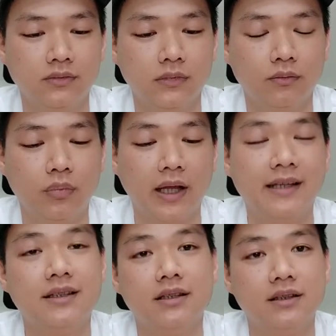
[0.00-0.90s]

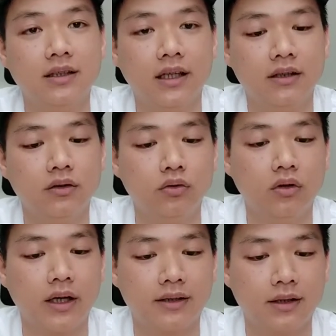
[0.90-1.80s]
places that do not
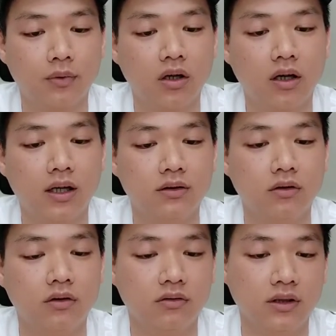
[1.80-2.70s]
accept cards or
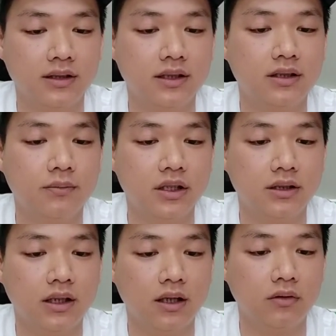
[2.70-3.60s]
the system is
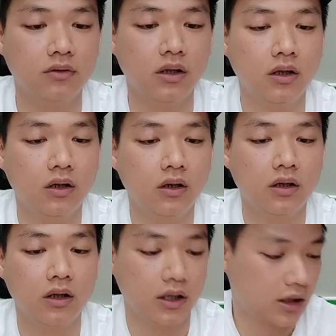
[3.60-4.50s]
down.
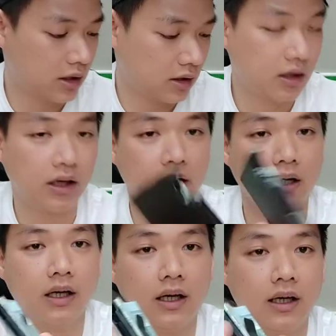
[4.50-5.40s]
Okay, and
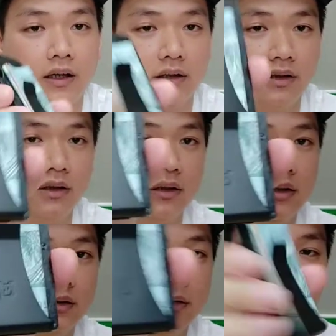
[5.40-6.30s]
then
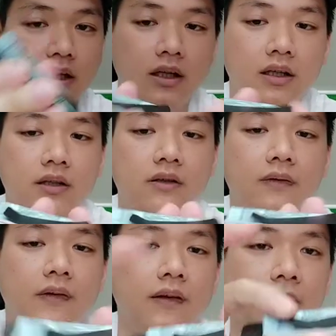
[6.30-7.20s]
snug it in.
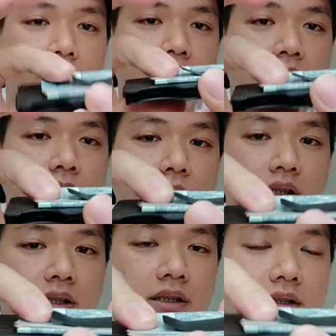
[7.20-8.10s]
It's pretty
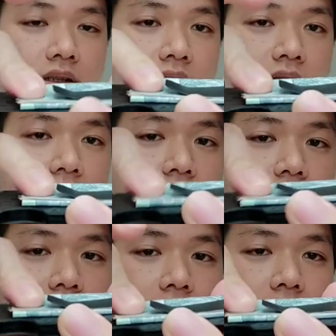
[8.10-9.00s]
snuggy
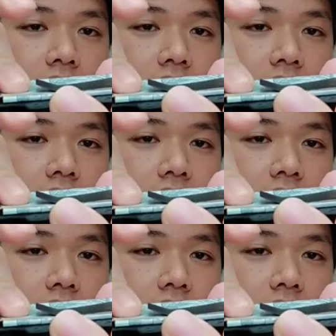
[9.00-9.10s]
here.